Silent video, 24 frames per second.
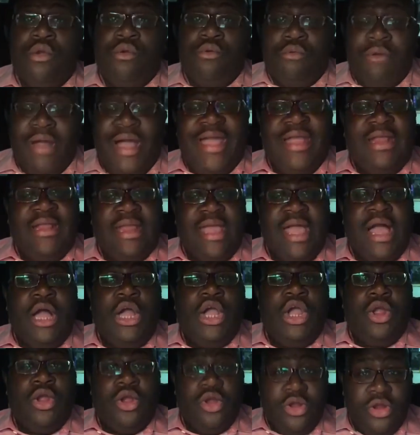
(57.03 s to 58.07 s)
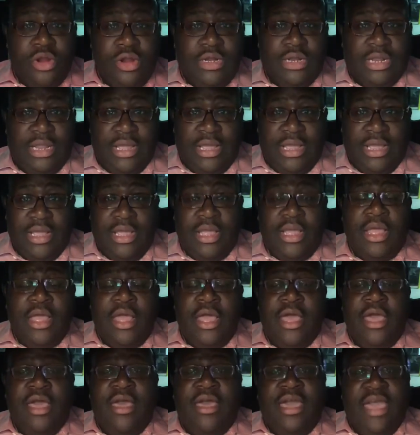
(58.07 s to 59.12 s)
Right now, currently,
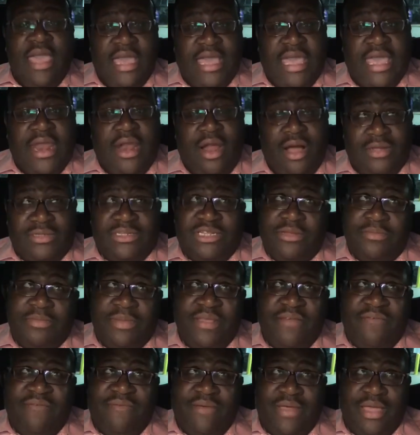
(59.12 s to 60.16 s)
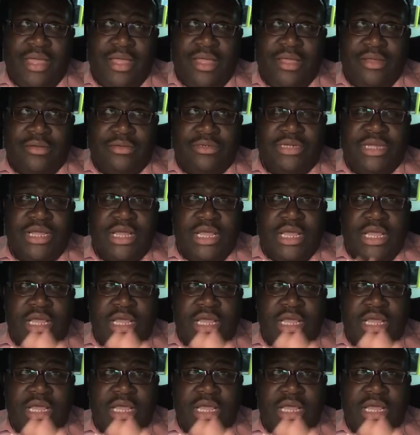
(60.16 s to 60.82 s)
it can also be found.